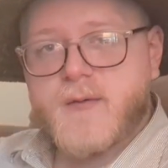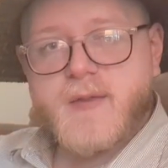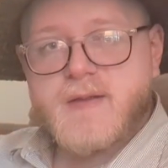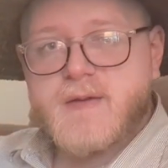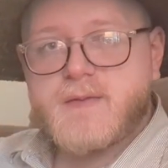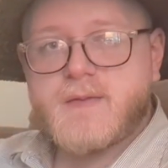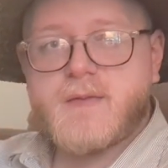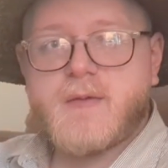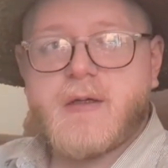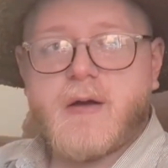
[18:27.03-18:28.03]
government,
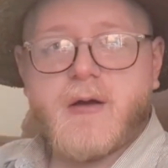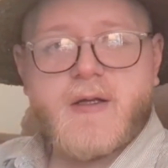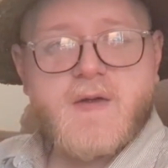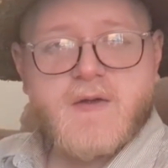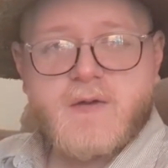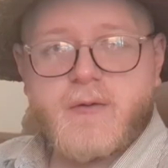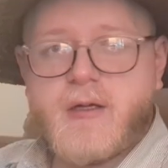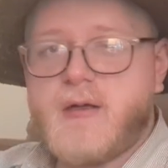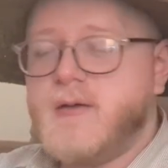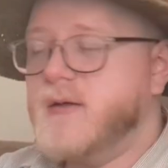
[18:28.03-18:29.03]
in our
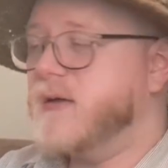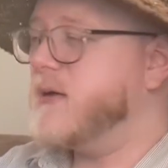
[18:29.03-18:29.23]
history.